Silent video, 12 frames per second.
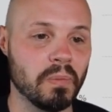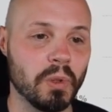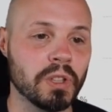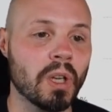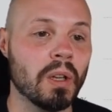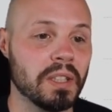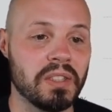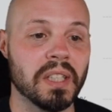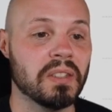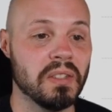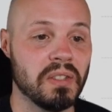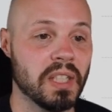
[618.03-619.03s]
just call it
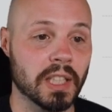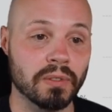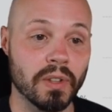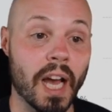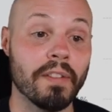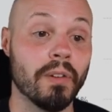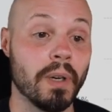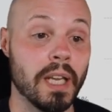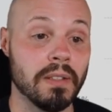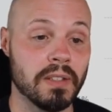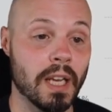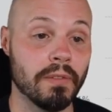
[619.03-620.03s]
6 and 6 for the iPhone 8
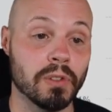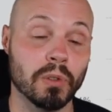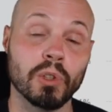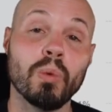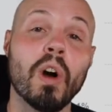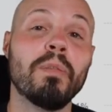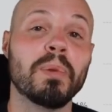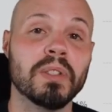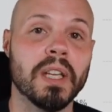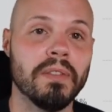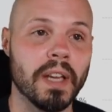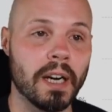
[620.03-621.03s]
and 7. So
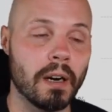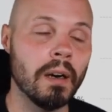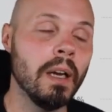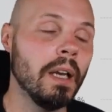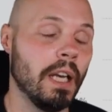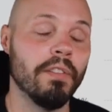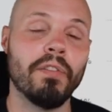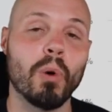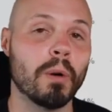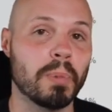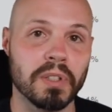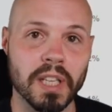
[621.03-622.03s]
12% there and
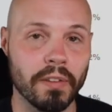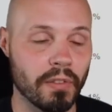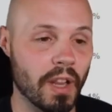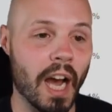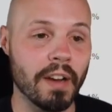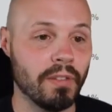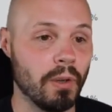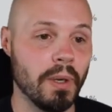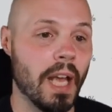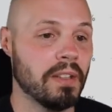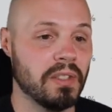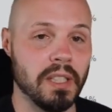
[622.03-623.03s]
4% for the iPhone
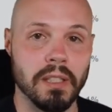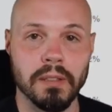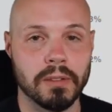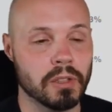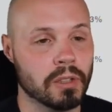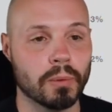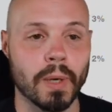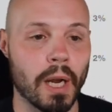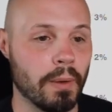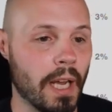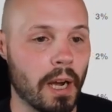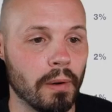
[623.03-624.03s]
SE, just to
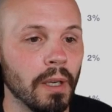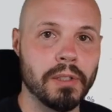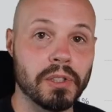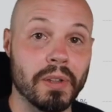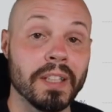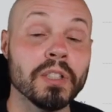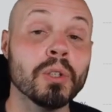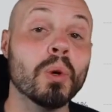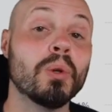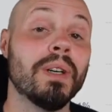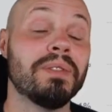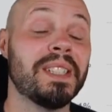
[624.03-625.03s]
round out. So that's a
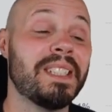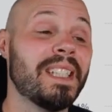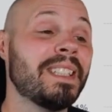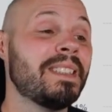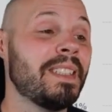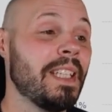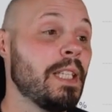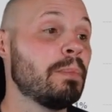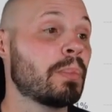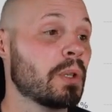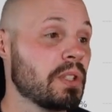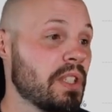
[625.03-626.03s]
total of
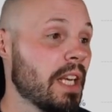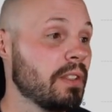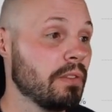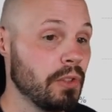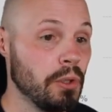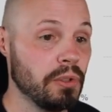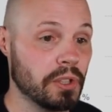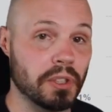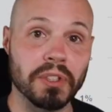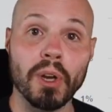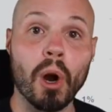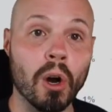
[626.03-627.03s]
16% of
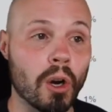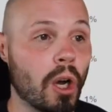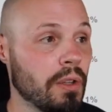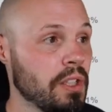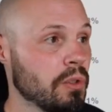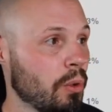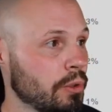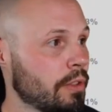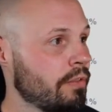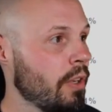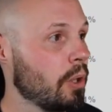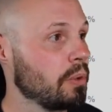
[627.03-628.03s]
users are on these older
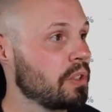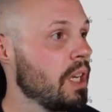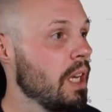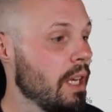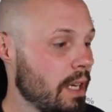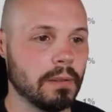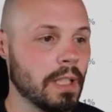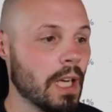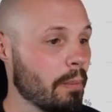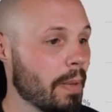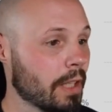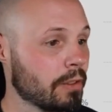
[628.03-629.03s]
phones. Now
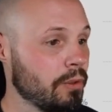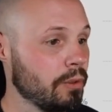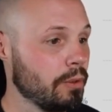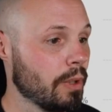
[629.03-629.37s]
back to